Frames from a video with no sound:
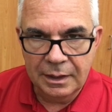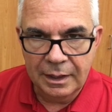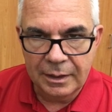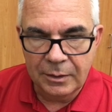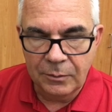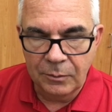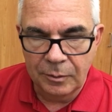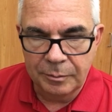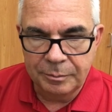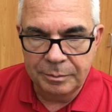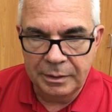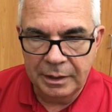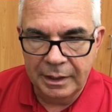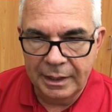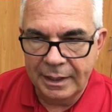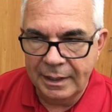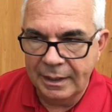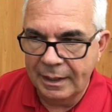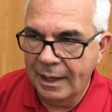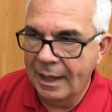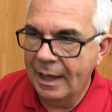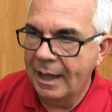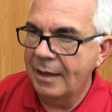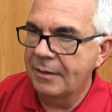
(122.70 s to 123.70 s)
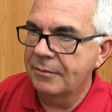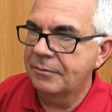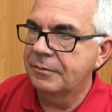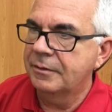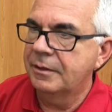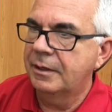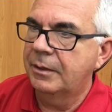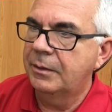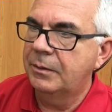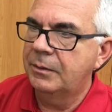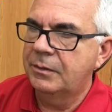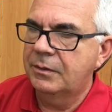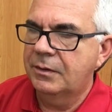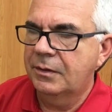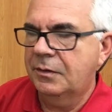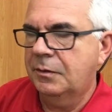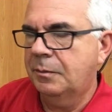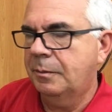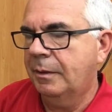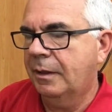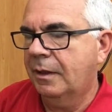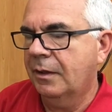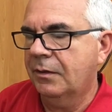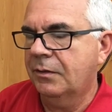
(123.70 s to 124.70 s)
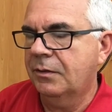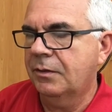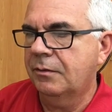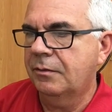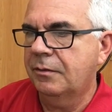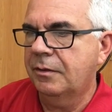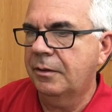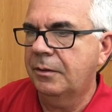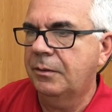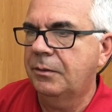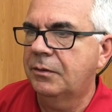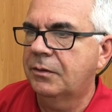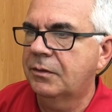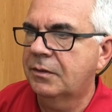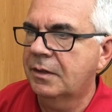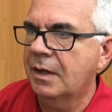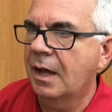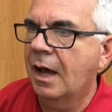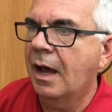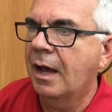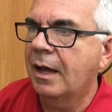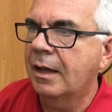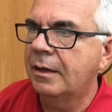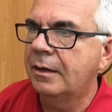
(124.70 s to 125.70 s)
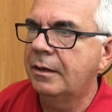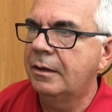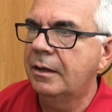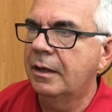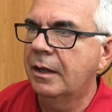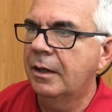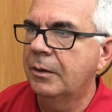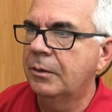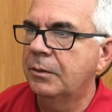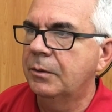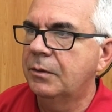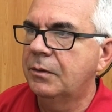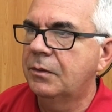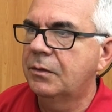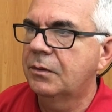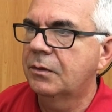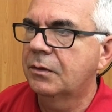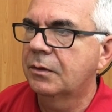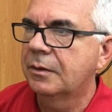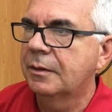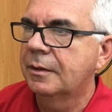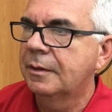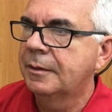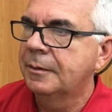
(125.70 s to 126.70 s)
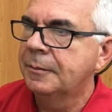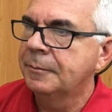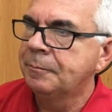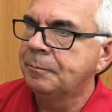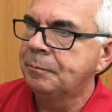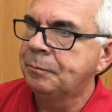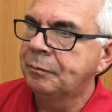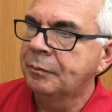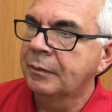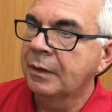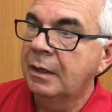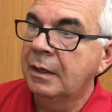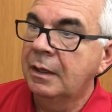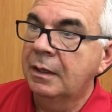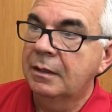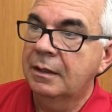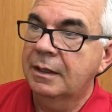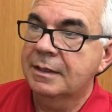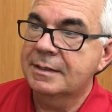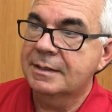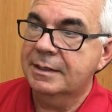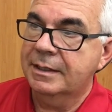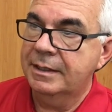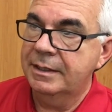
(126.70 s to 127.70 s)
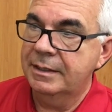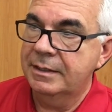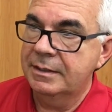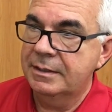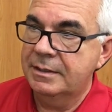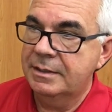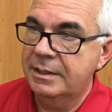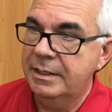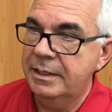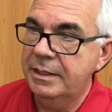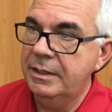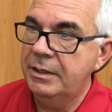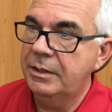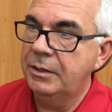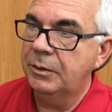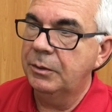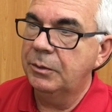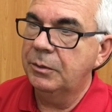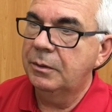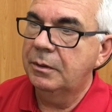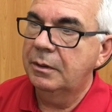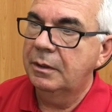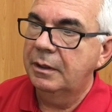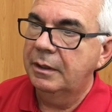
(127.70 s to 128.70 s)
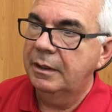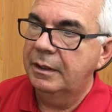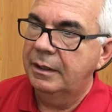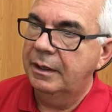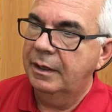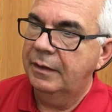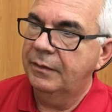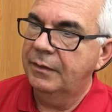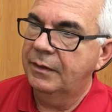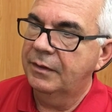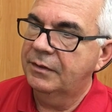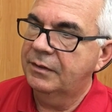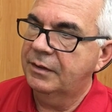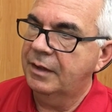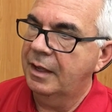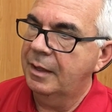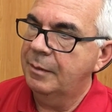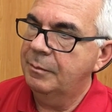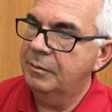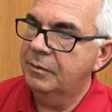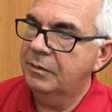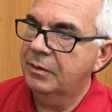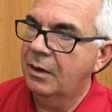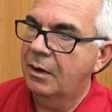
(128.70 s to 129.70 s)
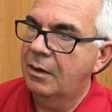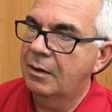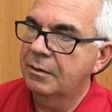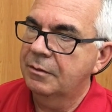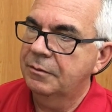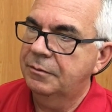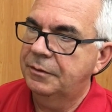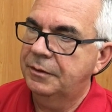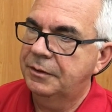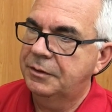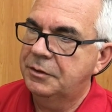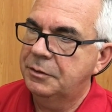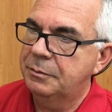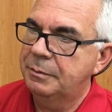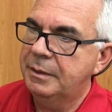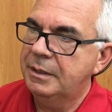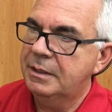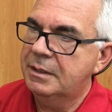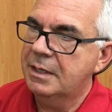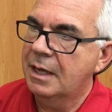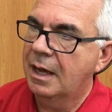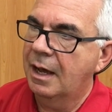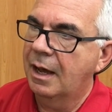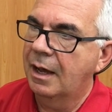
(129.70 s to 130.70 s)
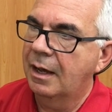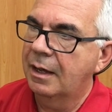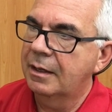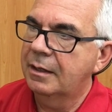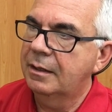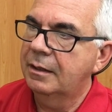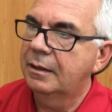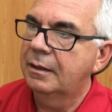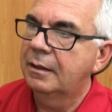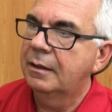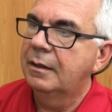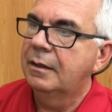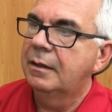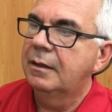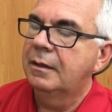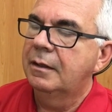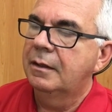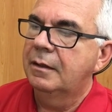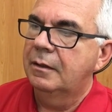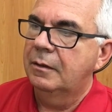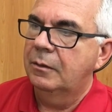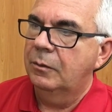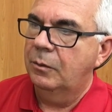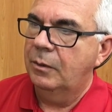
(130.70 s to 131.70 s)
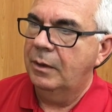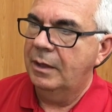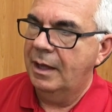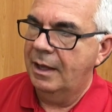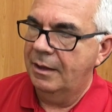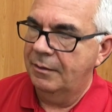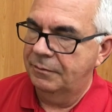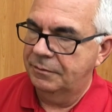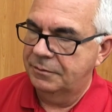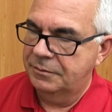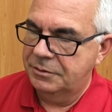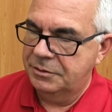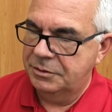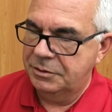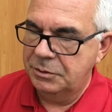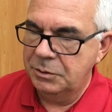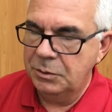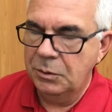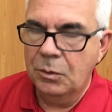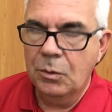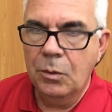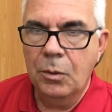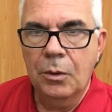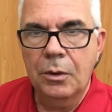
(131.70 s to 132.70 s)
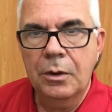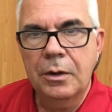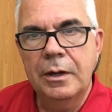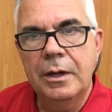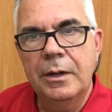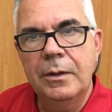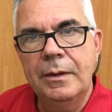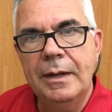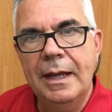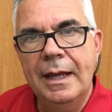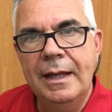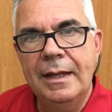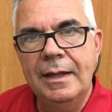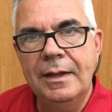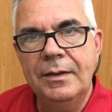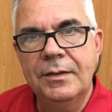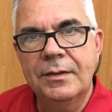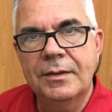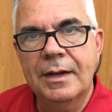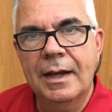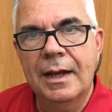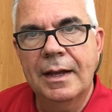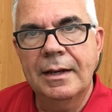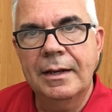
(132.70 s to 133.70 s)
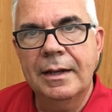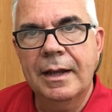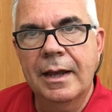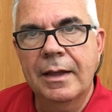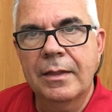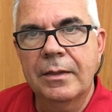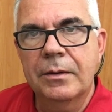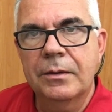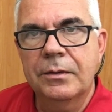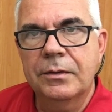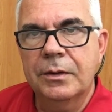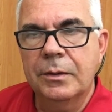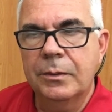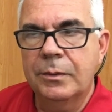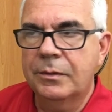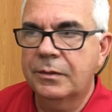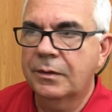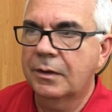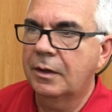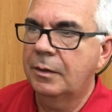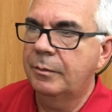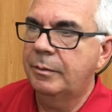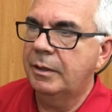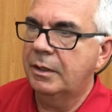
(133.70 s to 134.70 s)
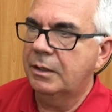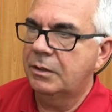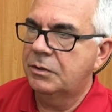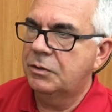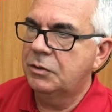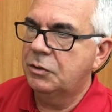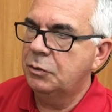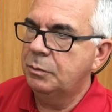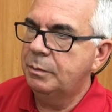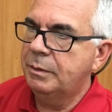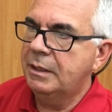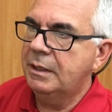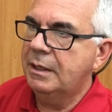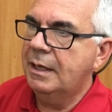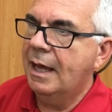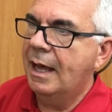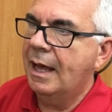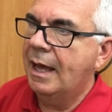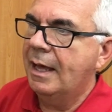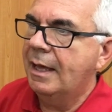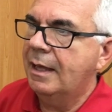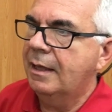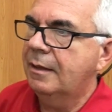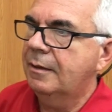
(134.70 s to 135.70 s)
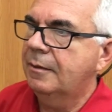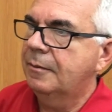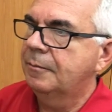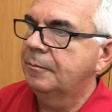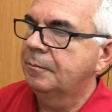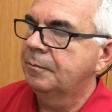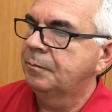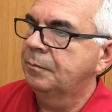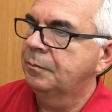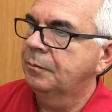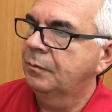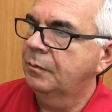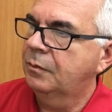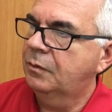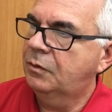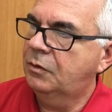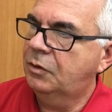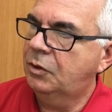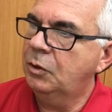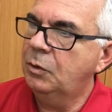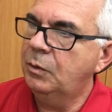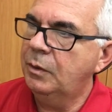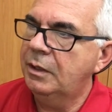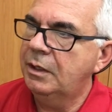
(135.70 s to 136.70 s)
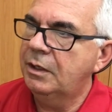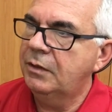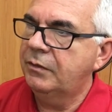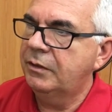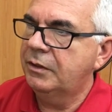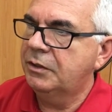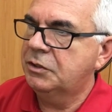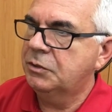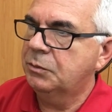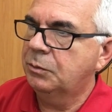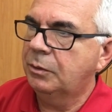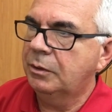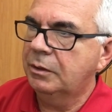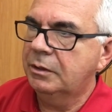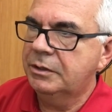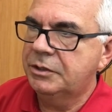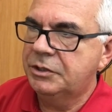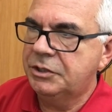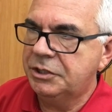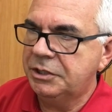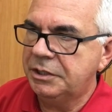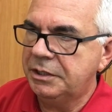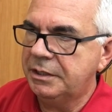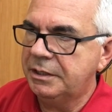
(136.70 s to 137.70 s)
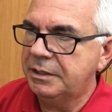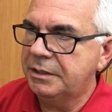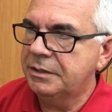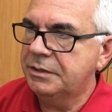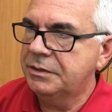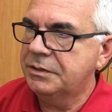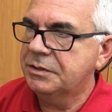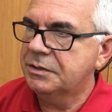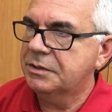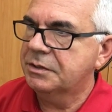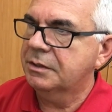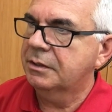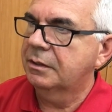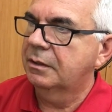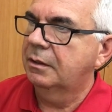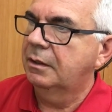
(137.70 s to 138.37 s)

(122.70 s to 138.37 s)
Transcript: like we're playing half notes. It's because of those tied notes. Let's continue in the same song, Fit to be Tied. We have two quarter note A's tied together, so it's going to be a two-beat A, two individual G's,